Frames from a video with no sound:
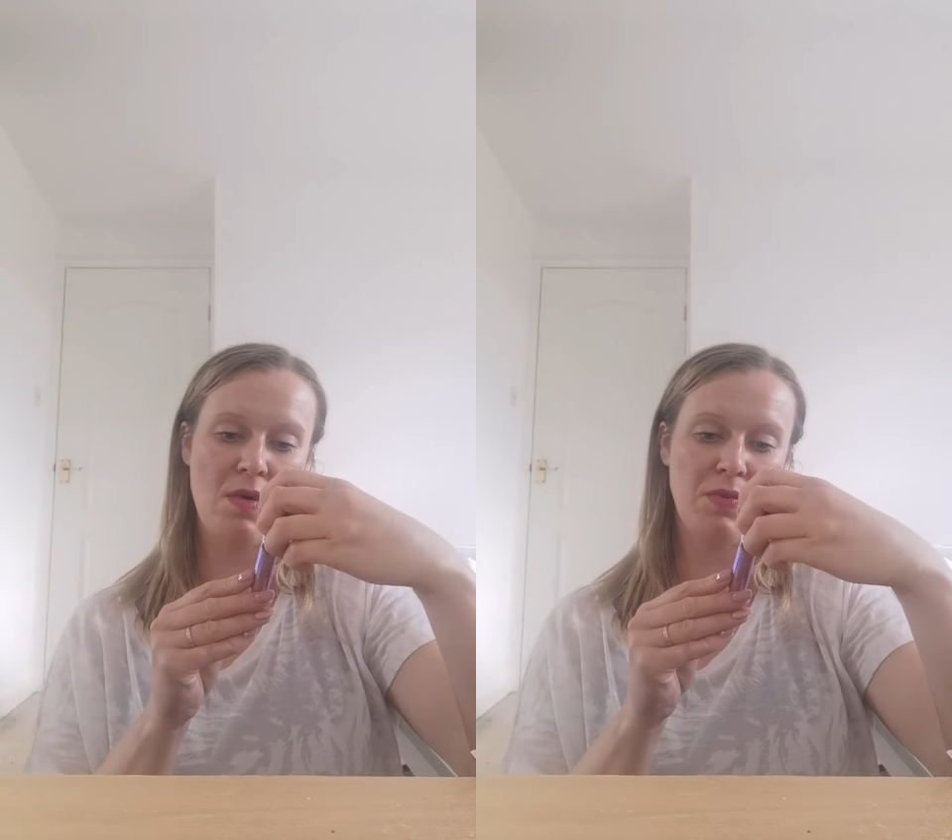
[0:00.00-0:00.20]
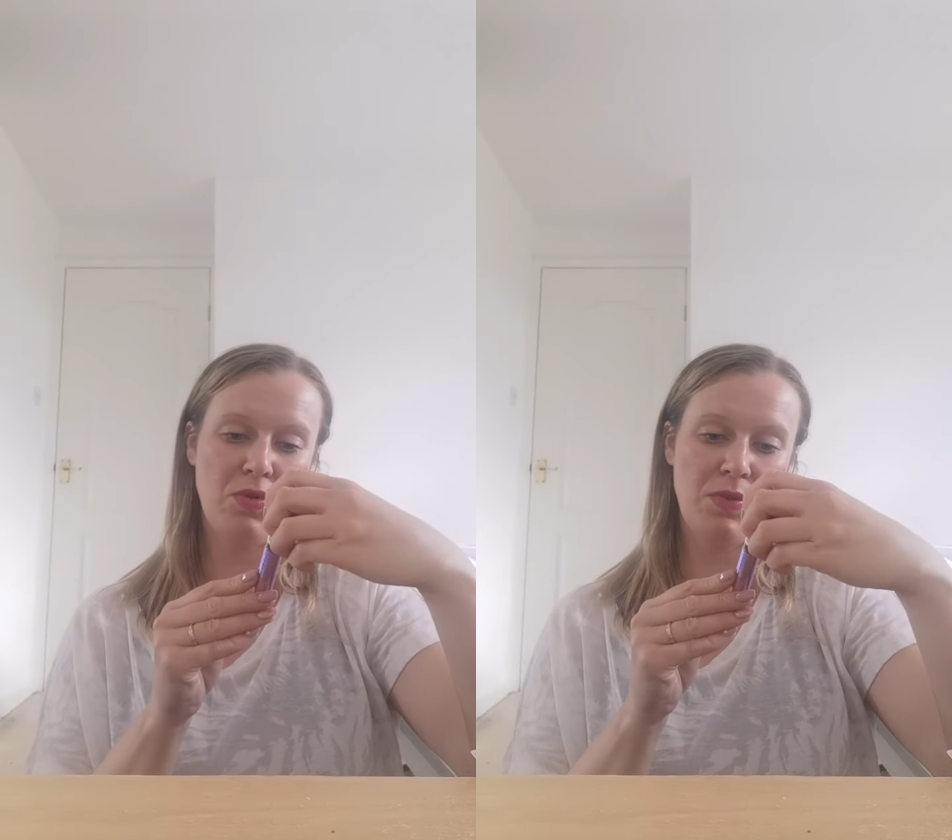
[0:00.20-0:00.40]

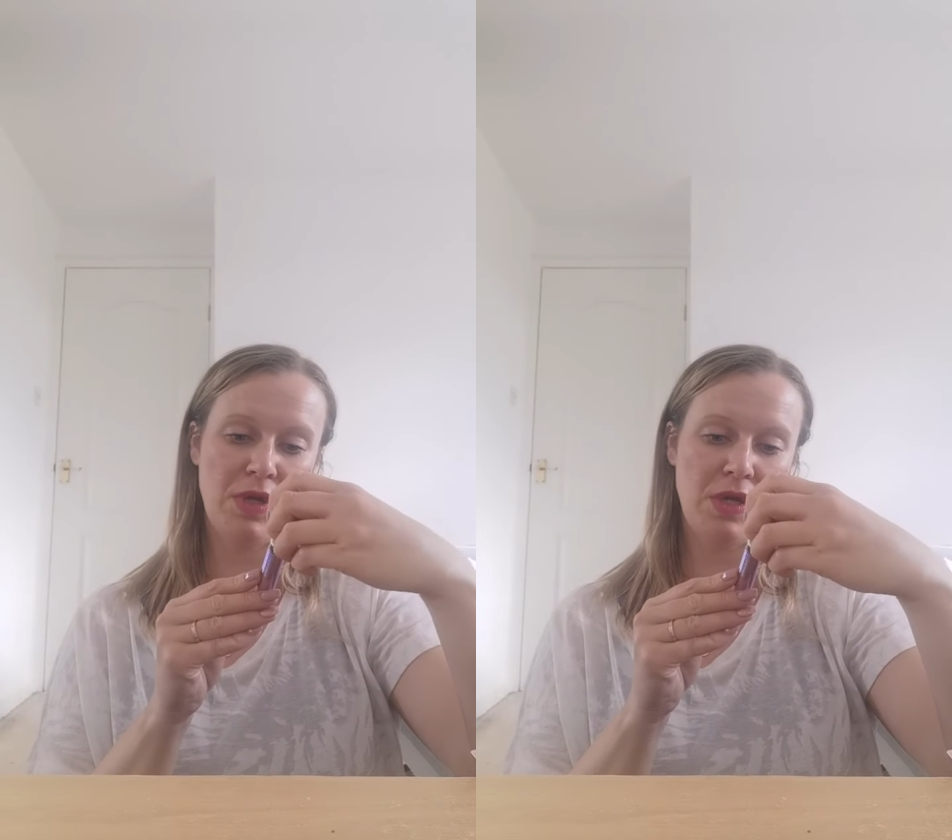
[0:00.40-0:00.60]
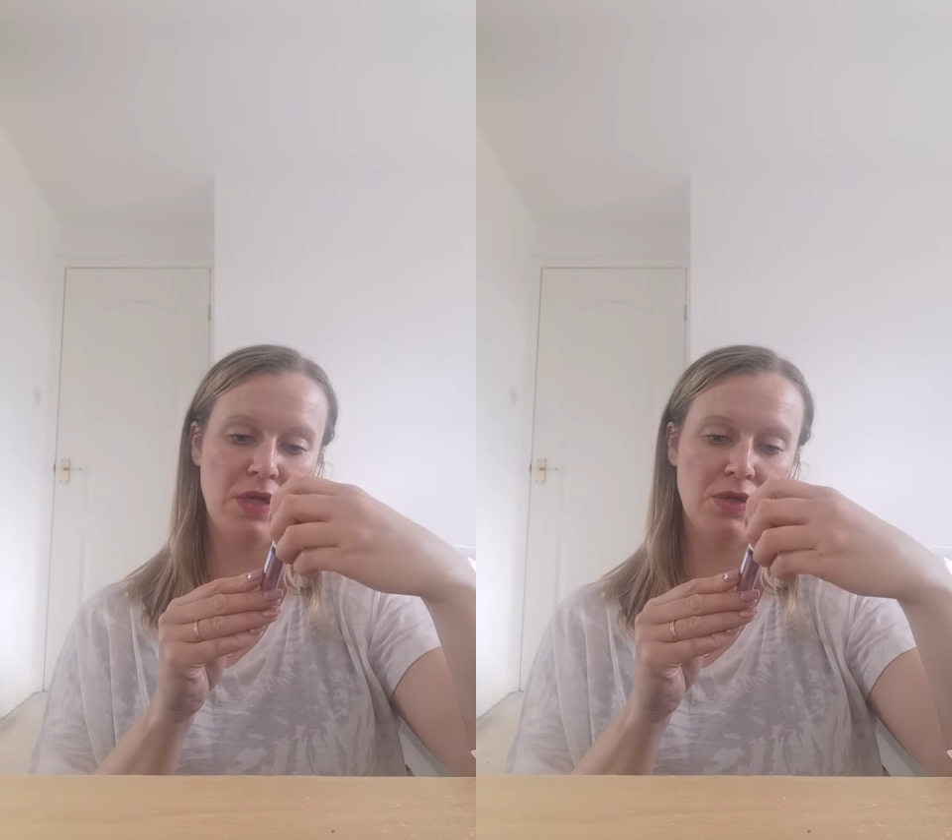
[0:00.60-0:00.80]

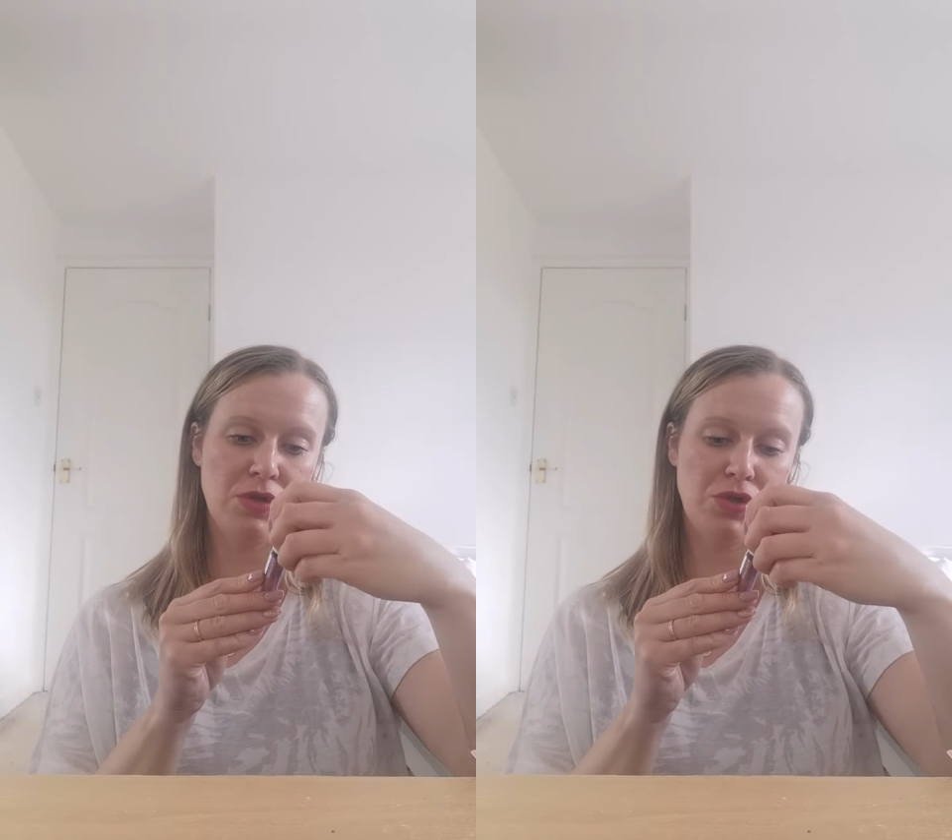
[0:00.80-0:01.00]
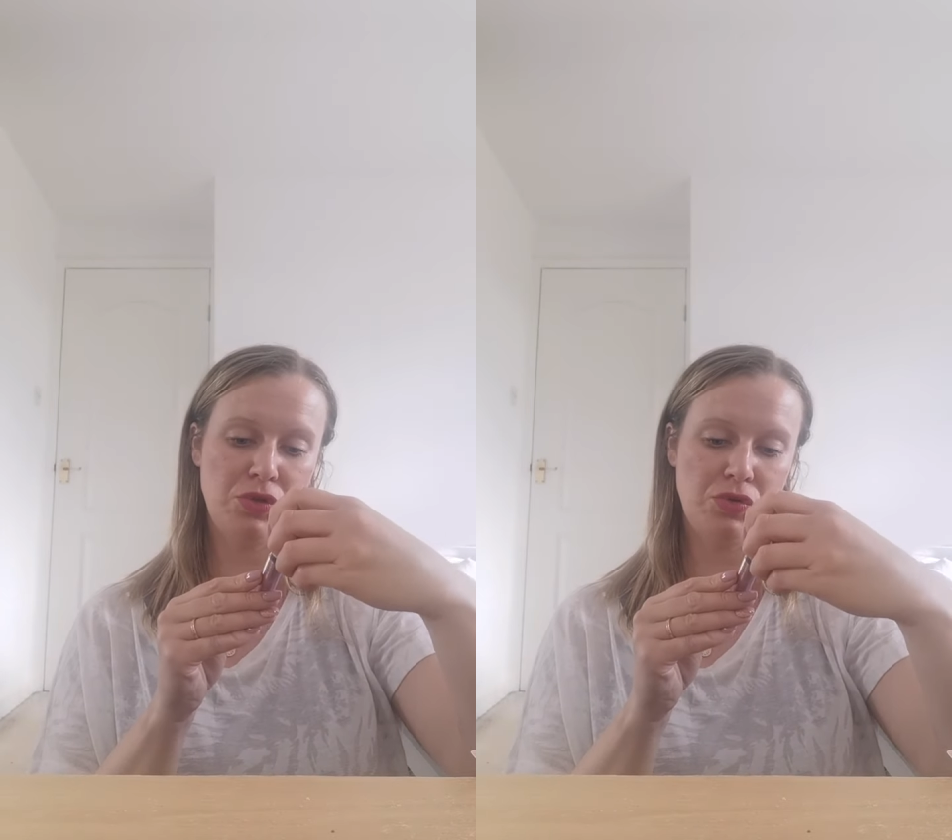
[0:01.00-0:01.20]
blueberry
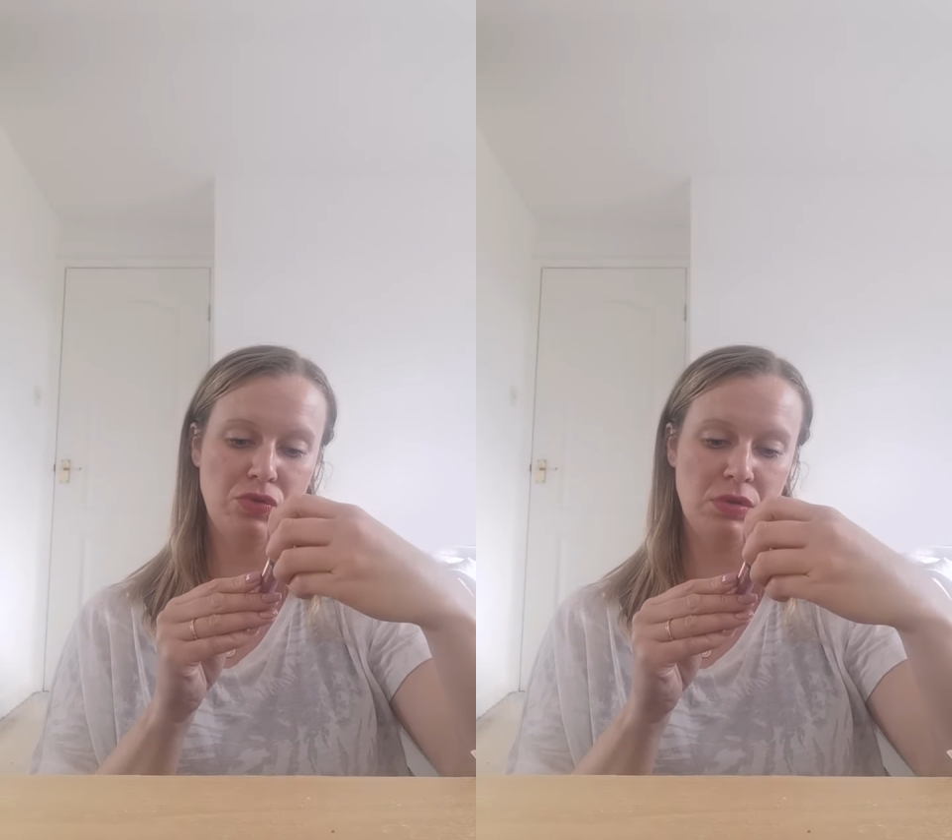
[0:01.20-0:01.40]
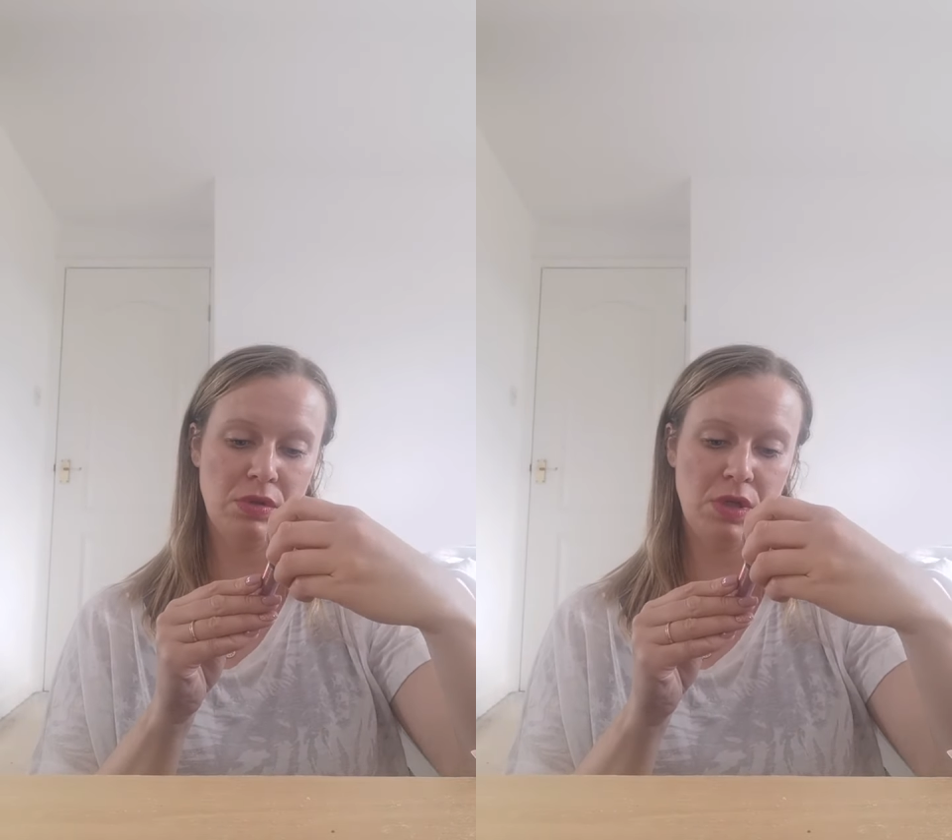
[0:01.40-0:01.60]
chew